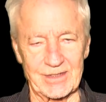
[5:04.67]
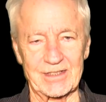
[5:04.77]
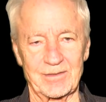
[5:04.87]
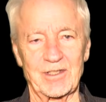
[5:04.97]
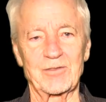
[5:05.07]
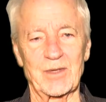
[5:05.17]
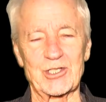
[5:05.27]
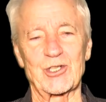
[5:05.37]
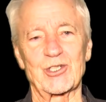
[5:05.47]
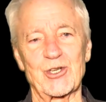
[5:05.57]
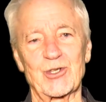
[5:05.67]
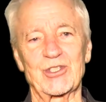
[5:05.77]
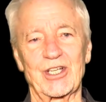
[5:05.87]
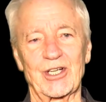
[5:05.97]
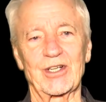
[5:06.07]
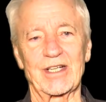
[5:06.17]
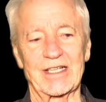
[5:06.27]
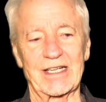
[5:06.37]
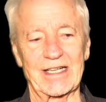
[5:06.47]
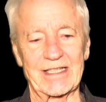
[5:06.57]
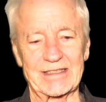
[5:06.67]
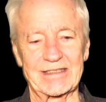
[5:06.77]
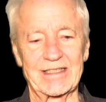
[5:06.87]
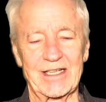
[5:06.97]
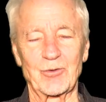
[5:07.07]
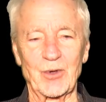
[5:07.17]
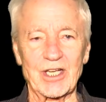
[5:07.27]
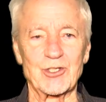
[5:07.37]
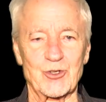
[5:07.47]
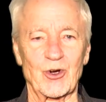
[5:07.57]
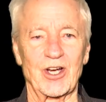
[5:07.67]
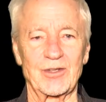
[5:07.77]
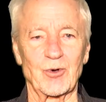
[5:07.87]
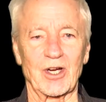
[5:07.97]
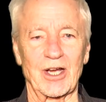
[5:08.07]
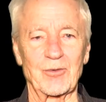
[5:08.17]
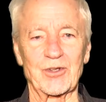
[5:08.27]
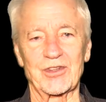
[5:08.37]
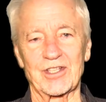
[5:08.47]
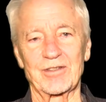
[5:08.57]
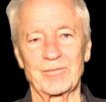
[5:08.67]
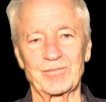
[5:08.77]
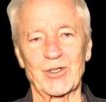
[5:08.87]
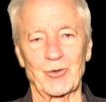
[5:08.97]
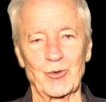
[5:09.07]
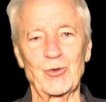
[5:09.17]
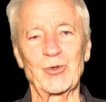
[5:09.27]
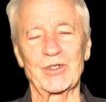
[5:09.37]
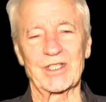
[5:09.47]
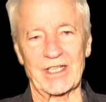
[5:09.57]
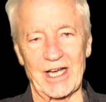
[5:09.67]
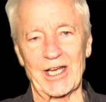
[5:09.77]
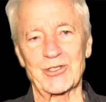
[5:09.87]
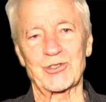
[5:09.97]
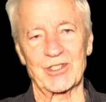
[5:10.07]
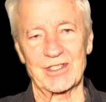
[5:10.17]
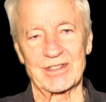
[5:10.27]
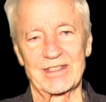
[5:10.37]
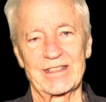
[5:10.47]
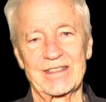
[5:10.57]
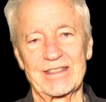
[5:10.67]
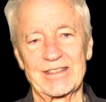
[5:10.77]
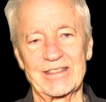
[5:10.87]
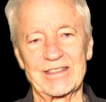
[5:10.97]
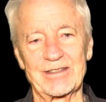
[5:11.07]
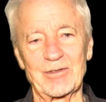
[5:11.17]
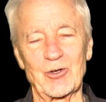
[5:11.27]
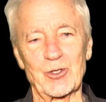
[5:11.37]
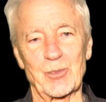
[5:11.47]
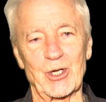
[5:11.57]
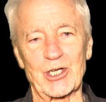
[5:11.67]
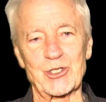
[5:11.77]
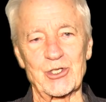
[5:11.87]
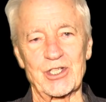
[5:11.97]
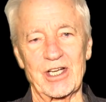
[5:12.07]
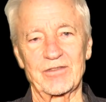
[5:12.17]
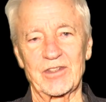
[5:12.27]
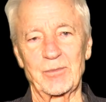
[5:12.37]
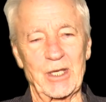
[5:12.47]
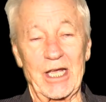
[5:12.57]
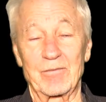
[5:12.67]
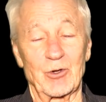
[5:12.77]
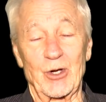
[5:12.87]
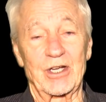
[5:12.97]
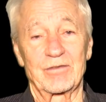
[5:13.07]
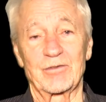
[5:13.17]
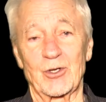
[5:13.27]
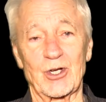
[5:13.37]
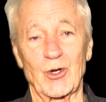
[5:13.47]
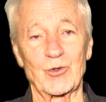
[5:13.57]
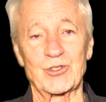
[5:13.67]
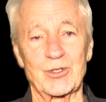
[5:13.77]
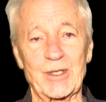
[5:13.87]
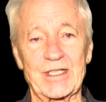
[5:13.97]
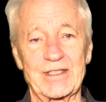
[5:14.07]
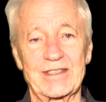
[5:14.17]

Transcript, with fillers: uh, in my six years there, and I really enjoyed working with um, the crew and the cast and um, all the production staff. They became very, very close to me